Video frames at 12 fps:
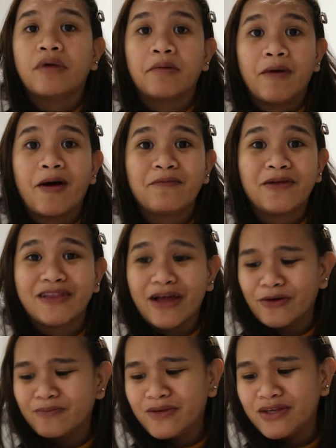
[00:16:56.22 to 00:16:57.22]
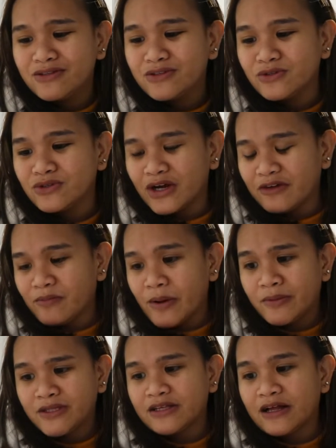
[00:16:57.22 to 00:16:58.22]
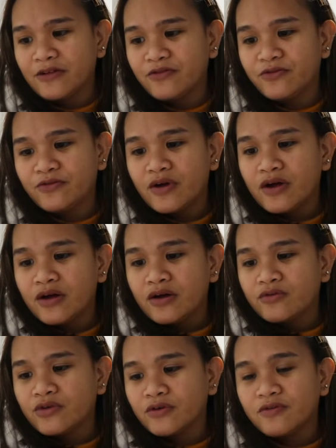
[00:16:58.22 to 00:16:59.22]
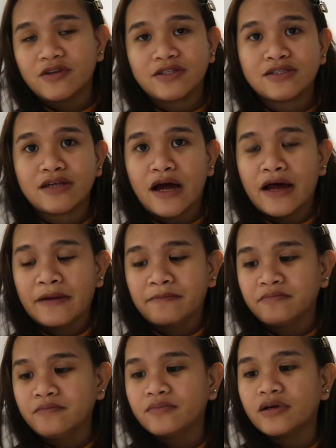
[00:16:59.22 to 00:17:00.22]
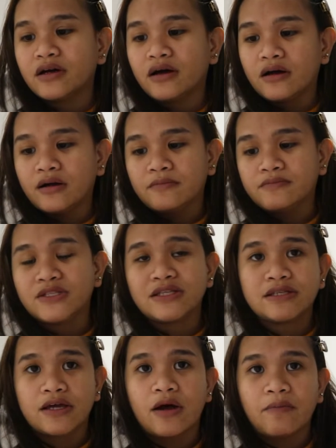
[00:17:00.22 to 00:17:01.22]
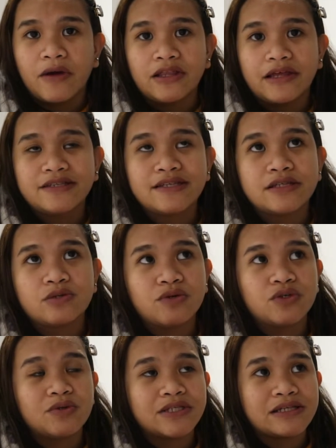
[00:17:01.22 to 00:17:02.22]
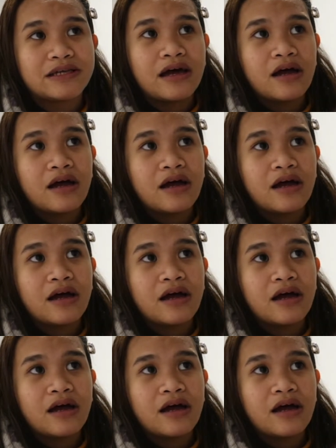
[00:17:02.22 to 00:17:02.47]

My mom allowed me to drive by myself for the first time since I got my license, which was